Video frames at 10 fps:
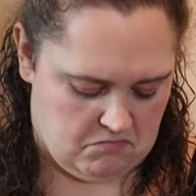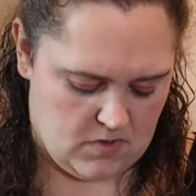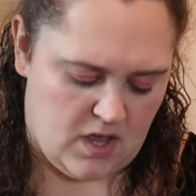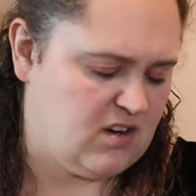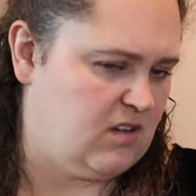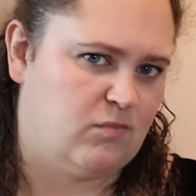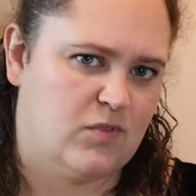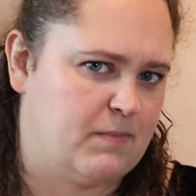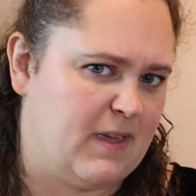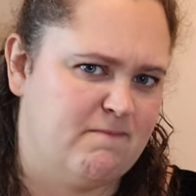I know, it
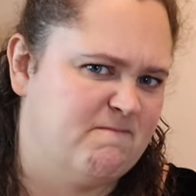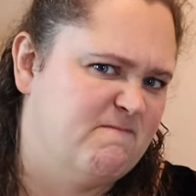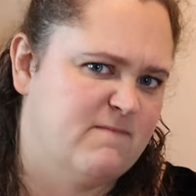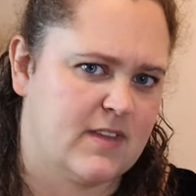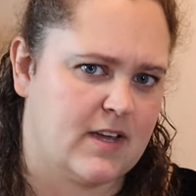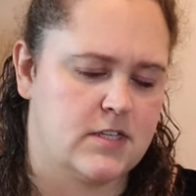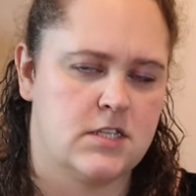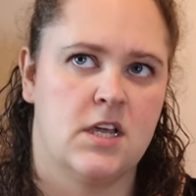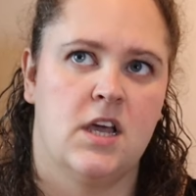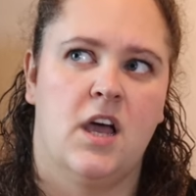would be
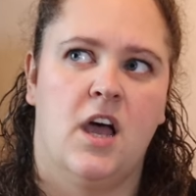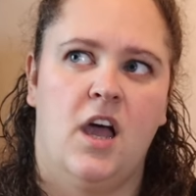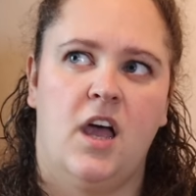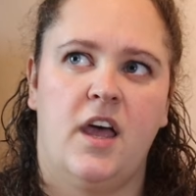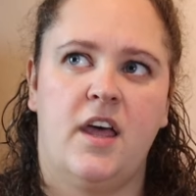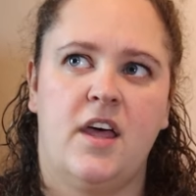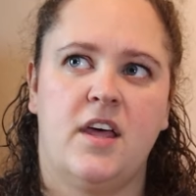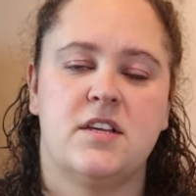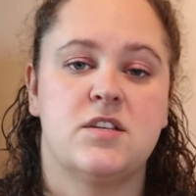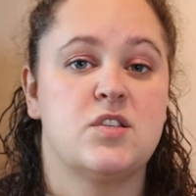nice.
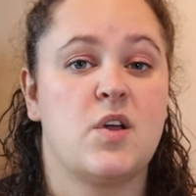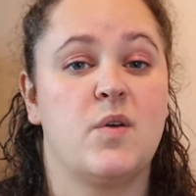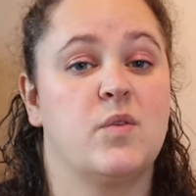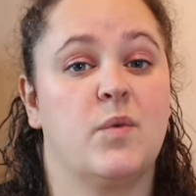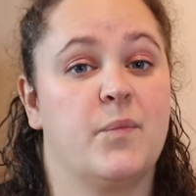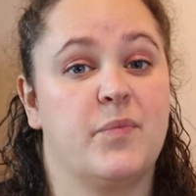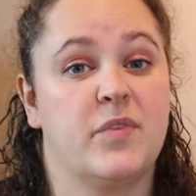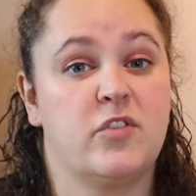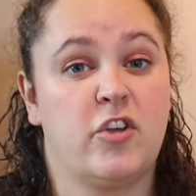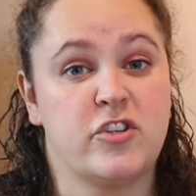So
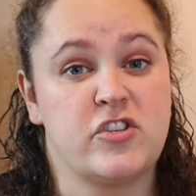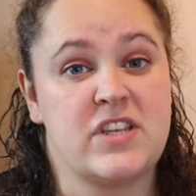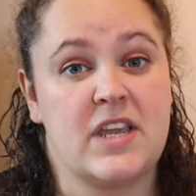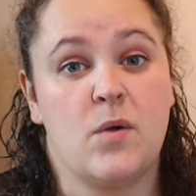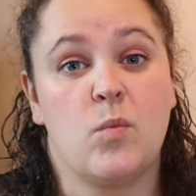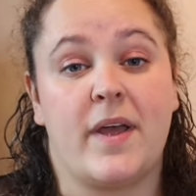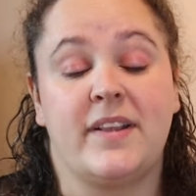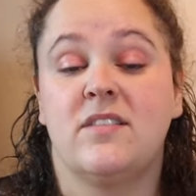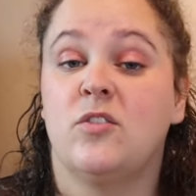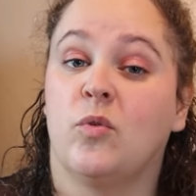Tostig
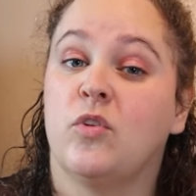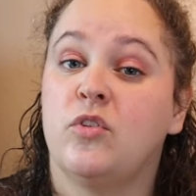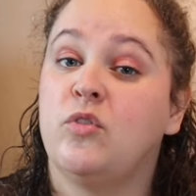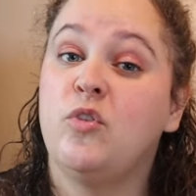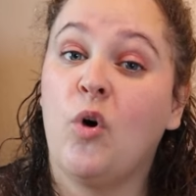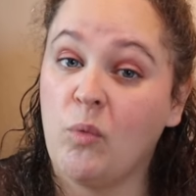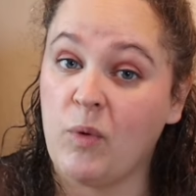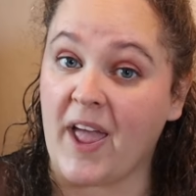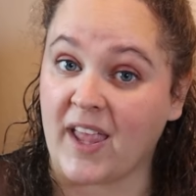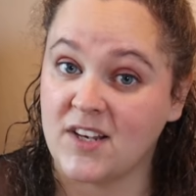went north to
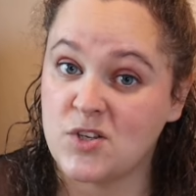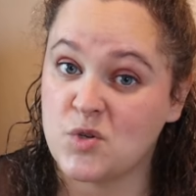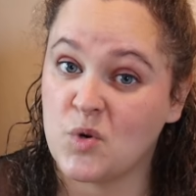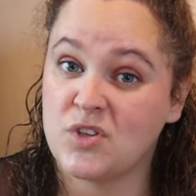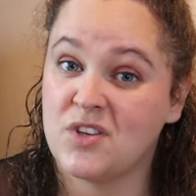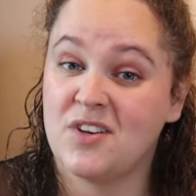Norway to talk to